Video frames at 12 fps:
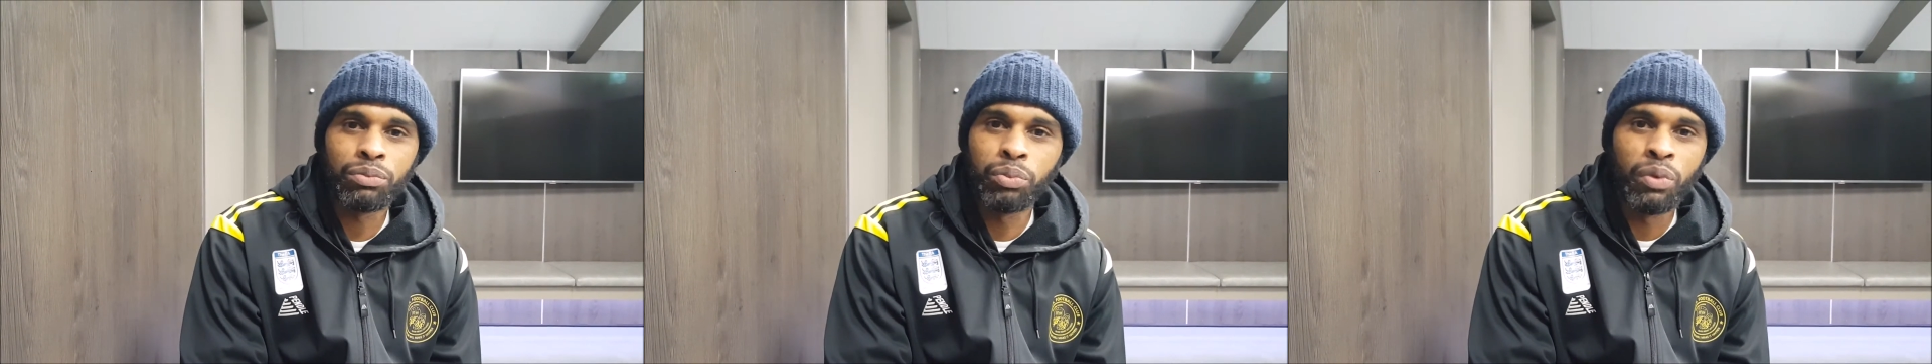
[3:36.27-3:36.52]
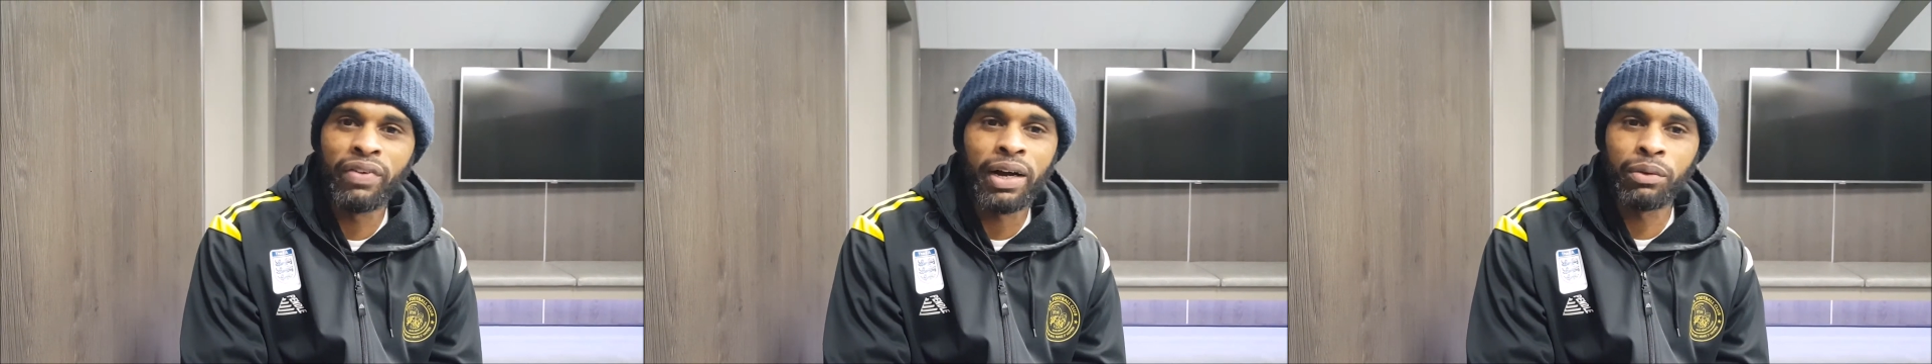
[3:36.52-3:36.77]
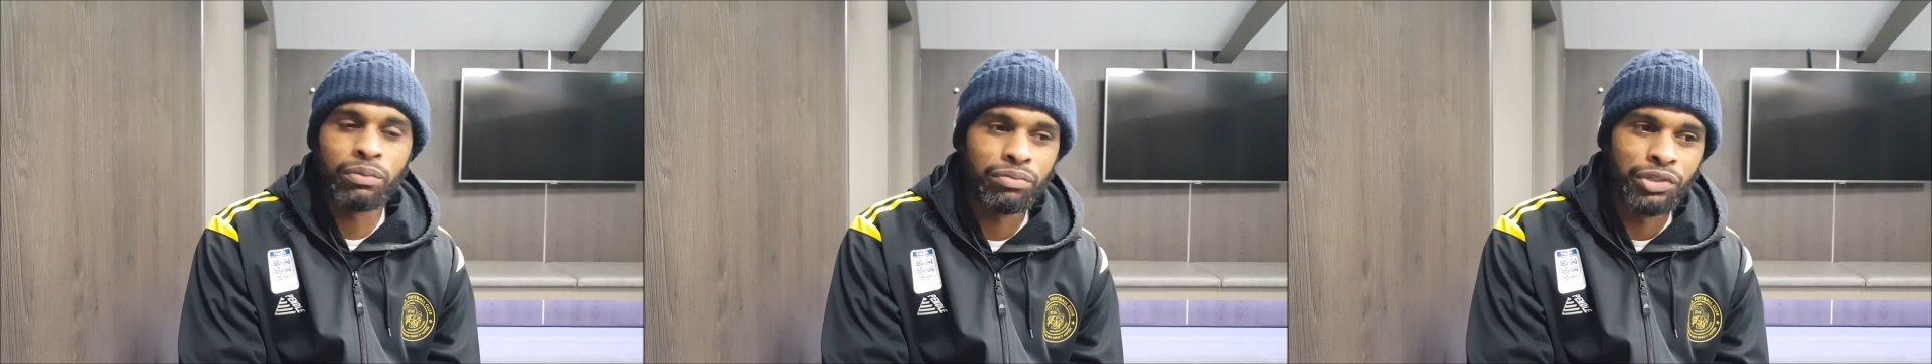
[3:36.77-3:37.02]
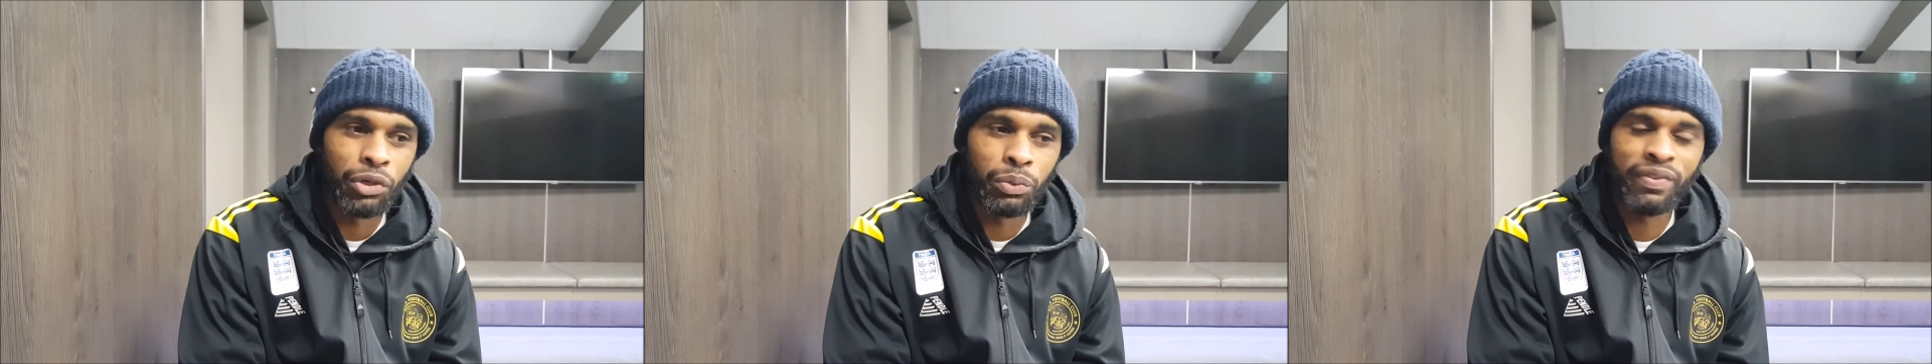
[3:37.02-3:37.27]
without
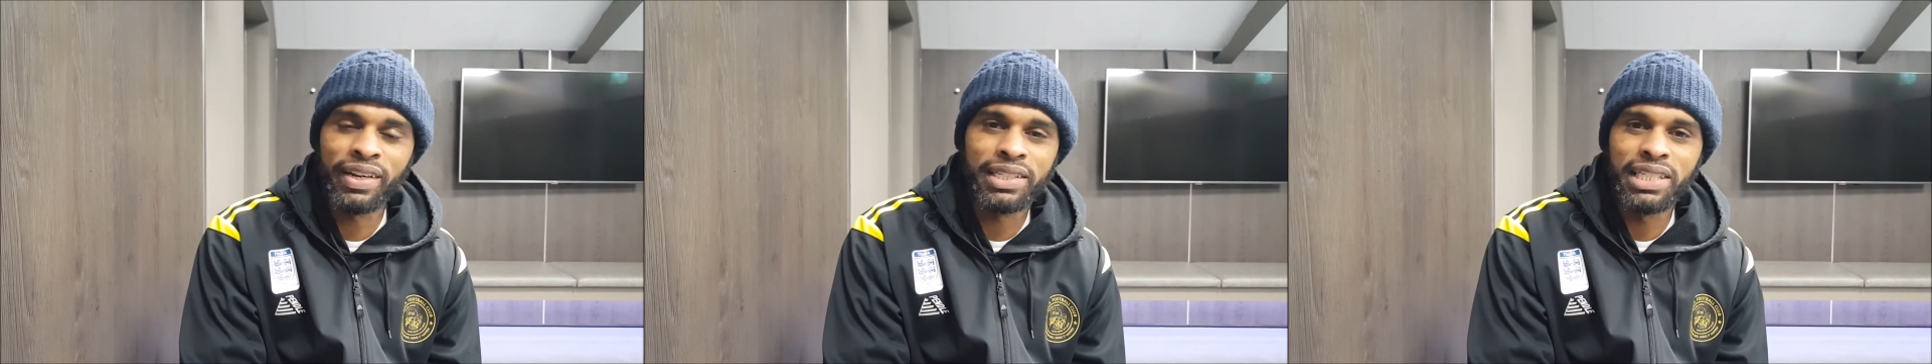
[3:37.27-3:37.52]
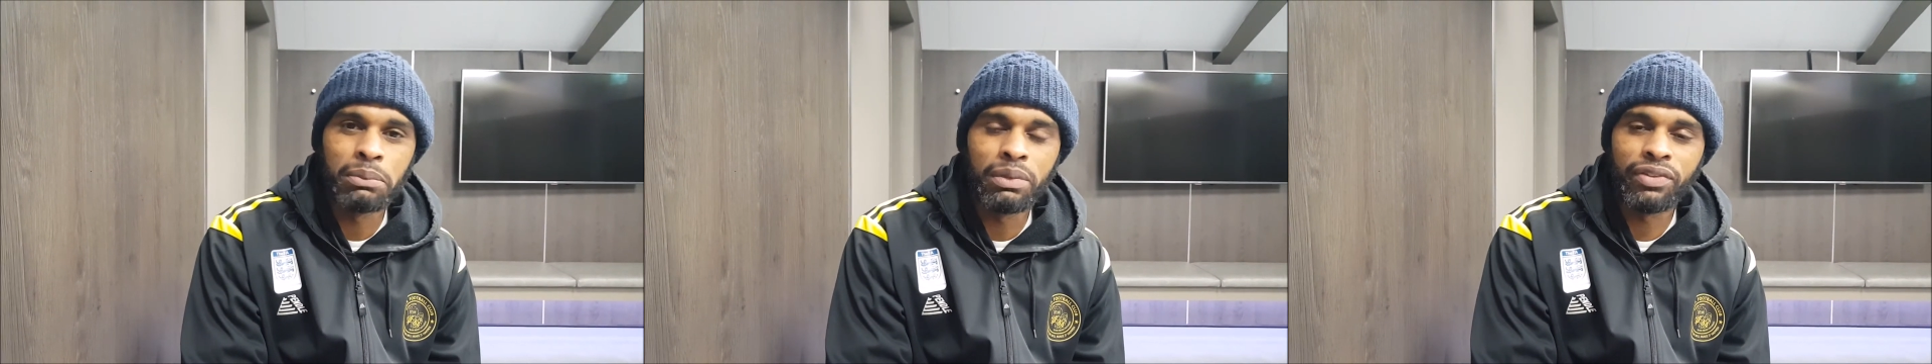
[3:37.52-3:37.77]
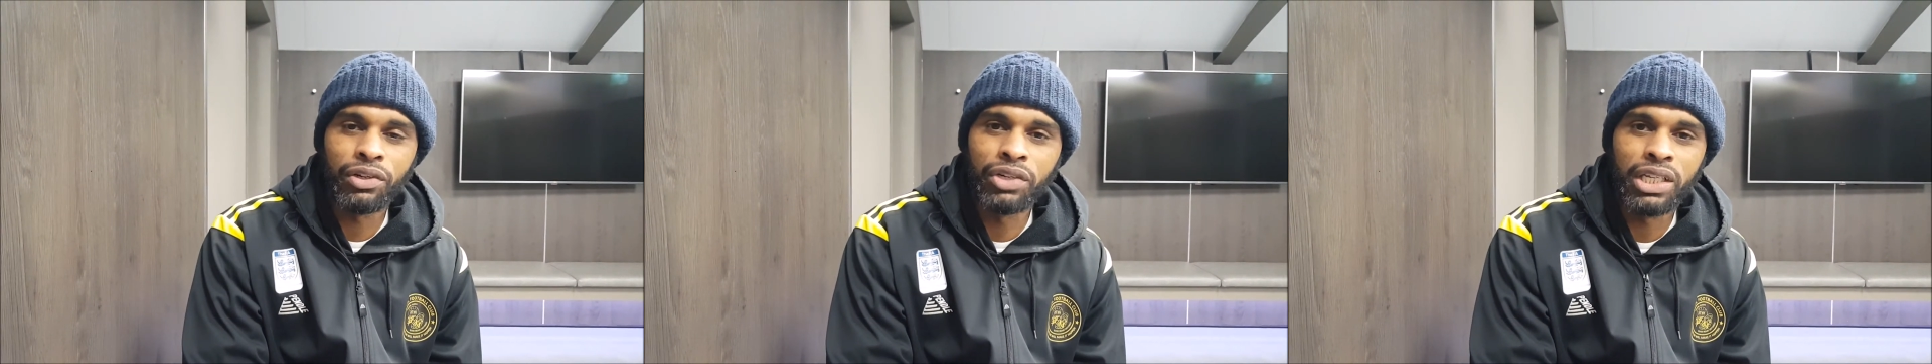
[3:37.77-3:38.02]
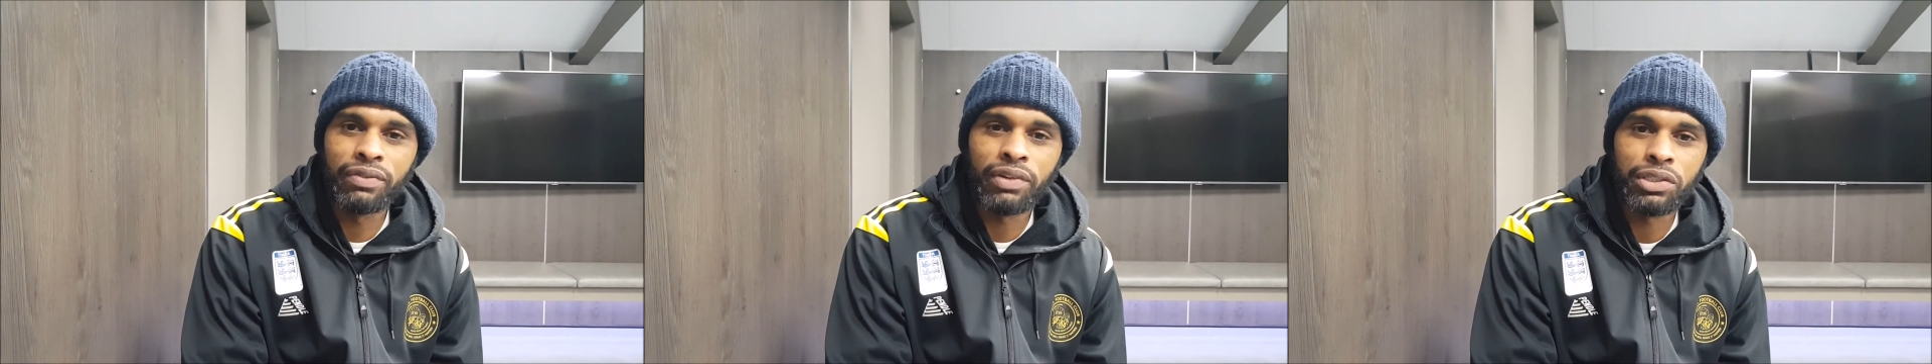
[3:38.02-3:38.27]
the team even going
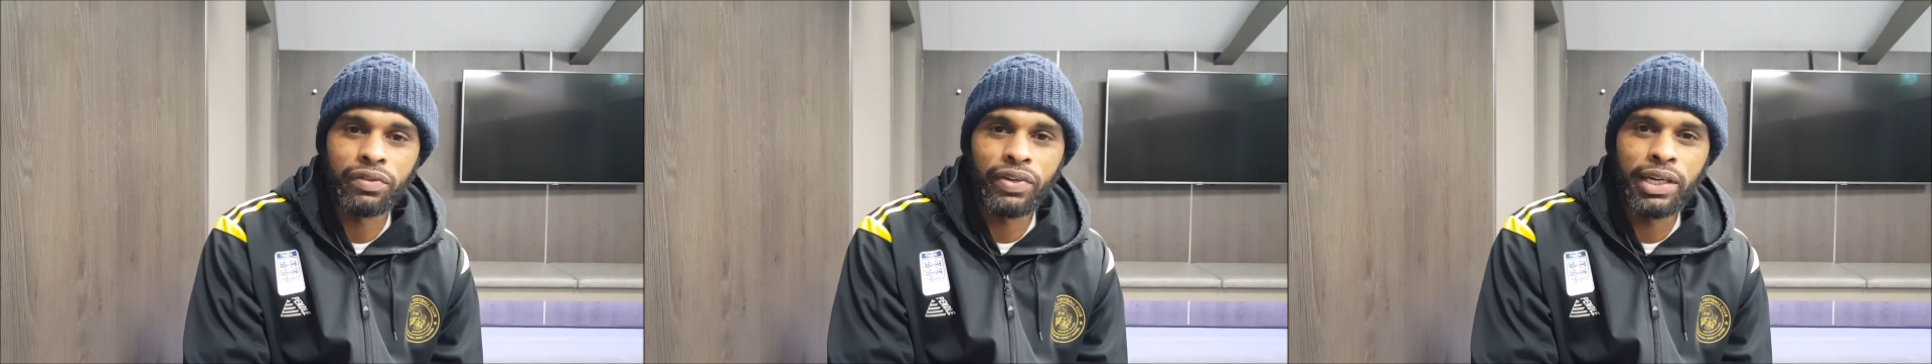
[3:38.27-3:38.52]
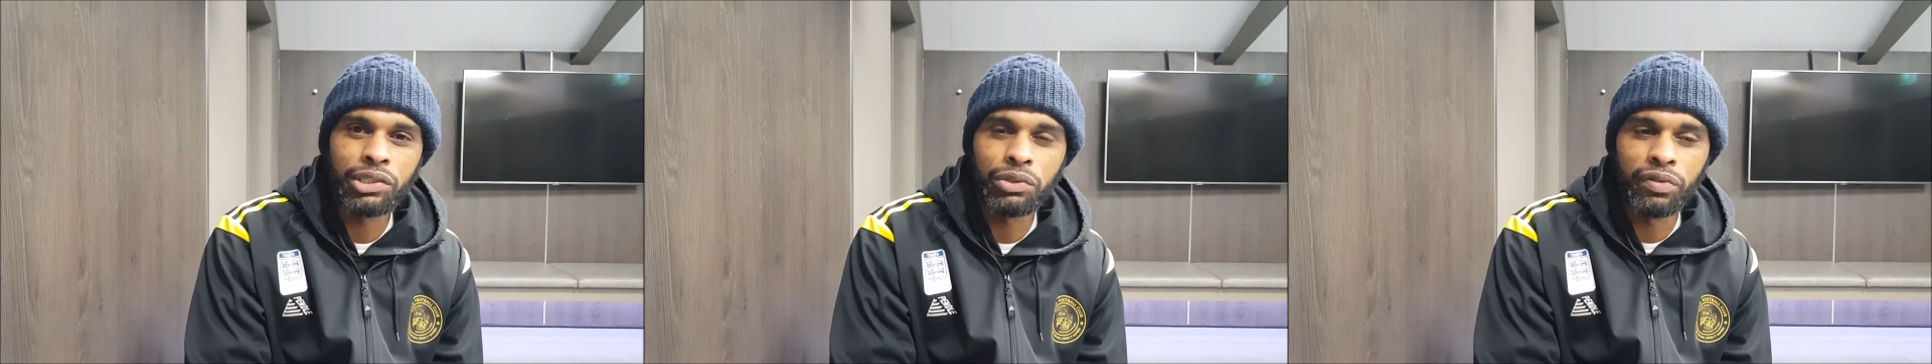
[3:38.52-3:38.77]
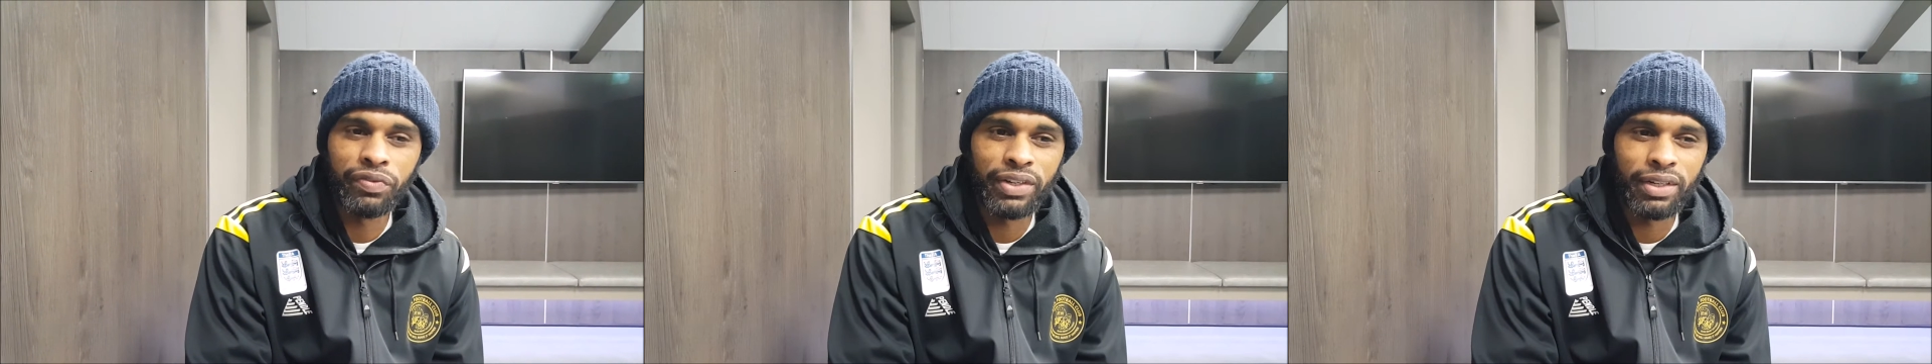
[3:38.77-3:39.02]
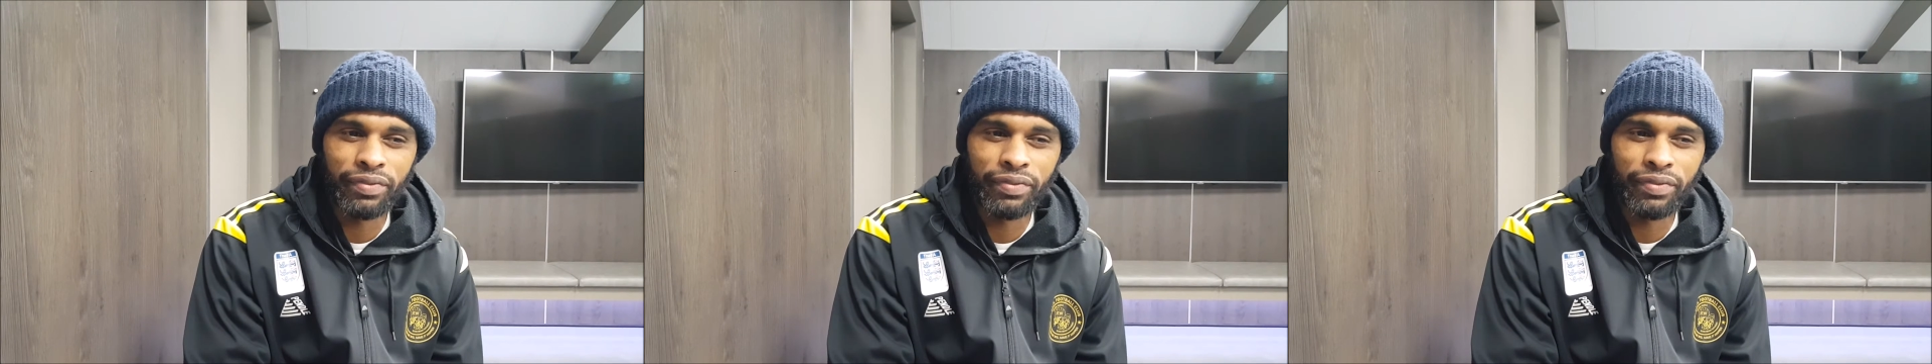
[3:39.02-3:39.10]
to give us a fight sort of thing.